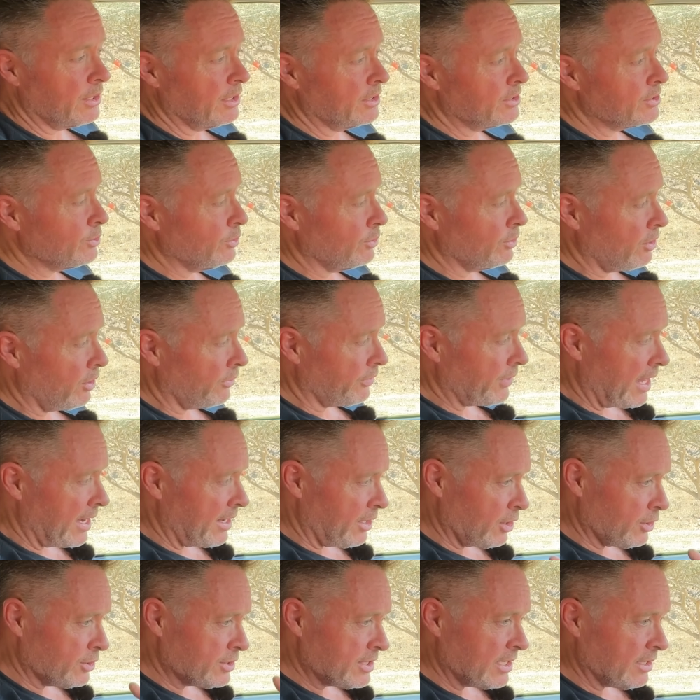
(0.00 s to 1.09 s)
It's sort of got that
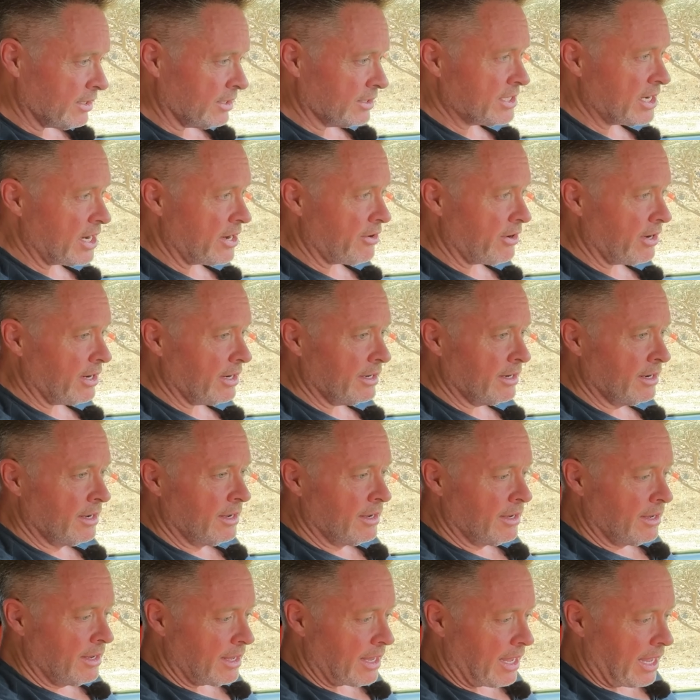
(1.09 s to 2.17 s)
utilitarian
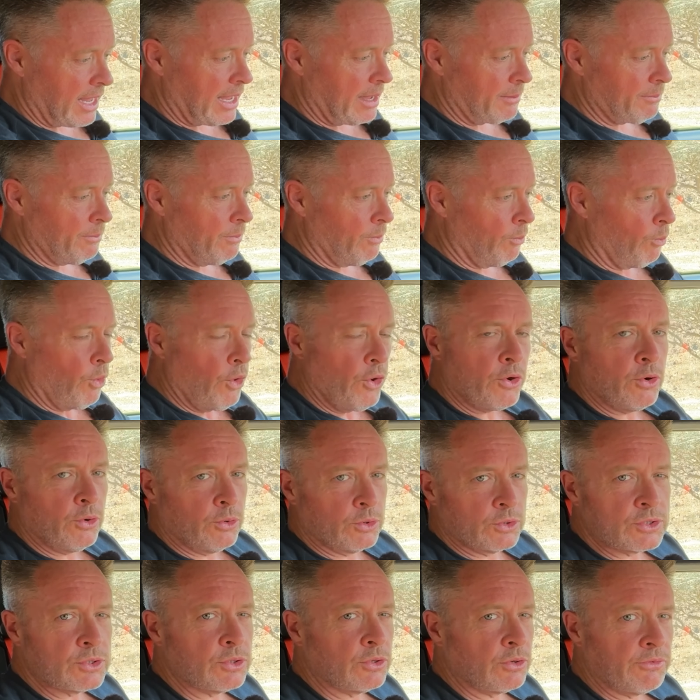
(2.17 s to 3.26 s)

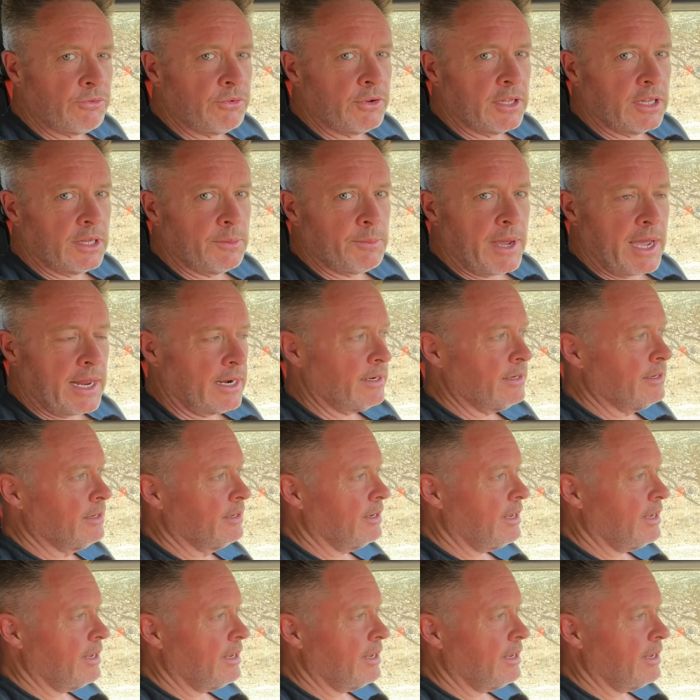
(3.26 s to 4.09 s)
workhorse sort of feel about it.